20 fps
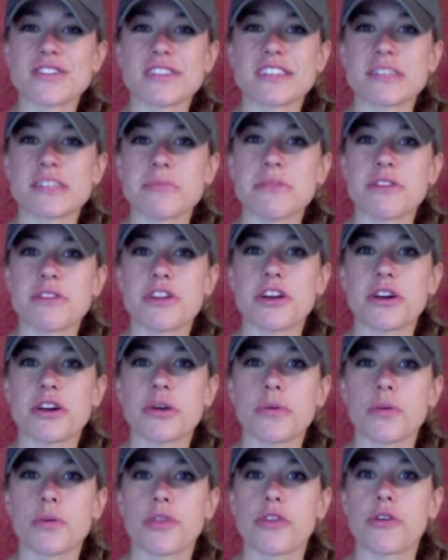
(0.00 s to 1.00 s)
Elizabeth here
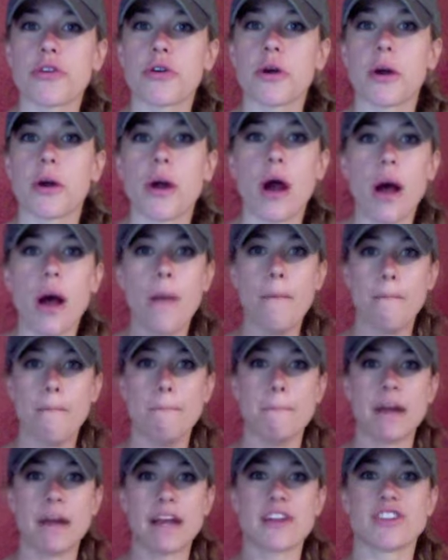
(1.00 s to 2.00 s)
with your
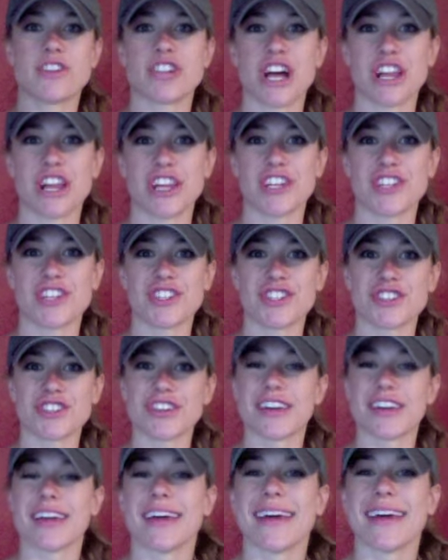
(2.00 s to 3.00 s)
Monday challenge.
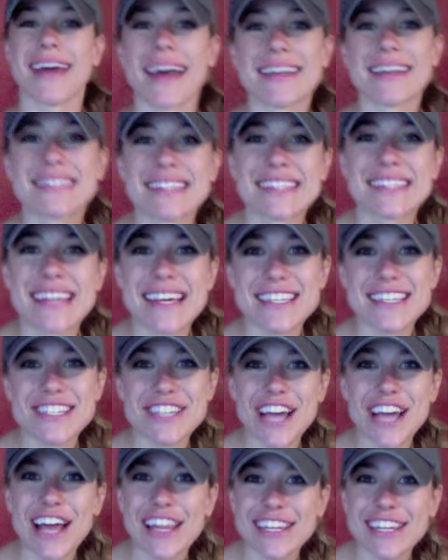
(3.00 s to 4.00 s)
And today's
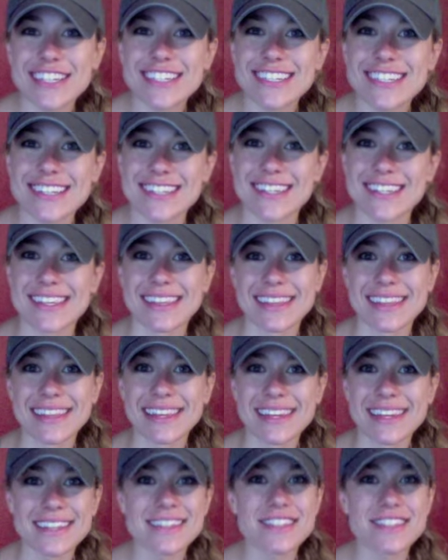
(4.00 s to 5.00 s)
challenge is a
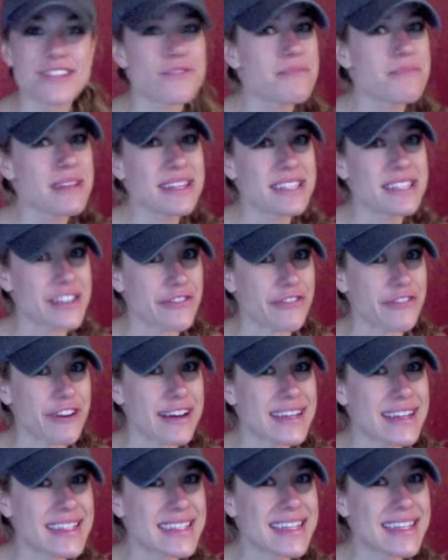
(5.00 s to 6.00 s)
little bit
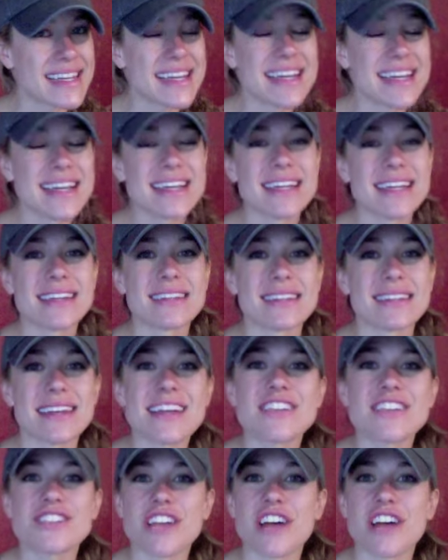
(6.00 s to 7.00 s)
different.
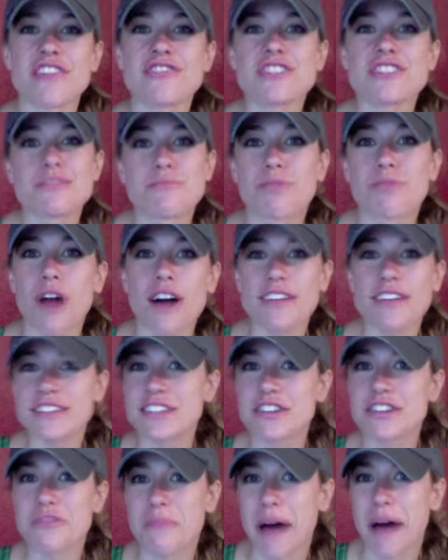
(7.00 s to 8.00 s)
Today's challenge is brought
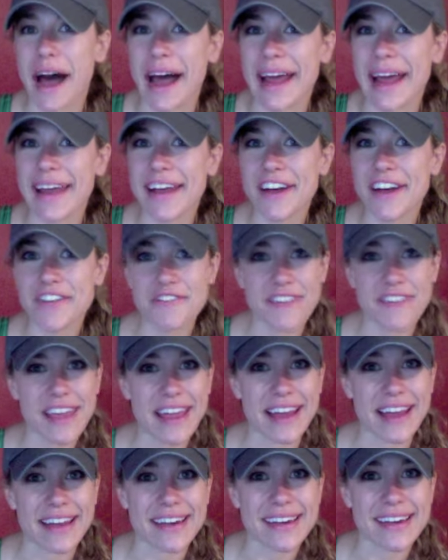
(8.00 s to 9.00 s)
to you by a
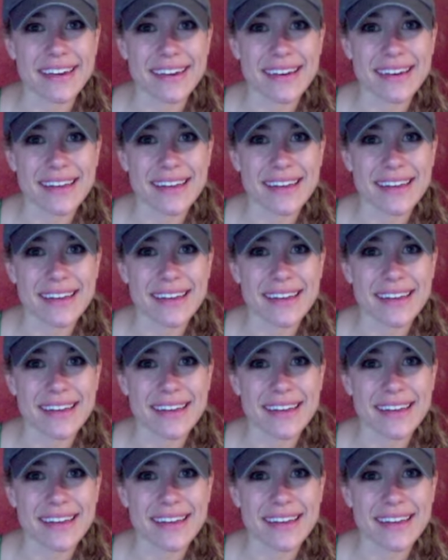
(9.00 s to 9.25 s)
fan.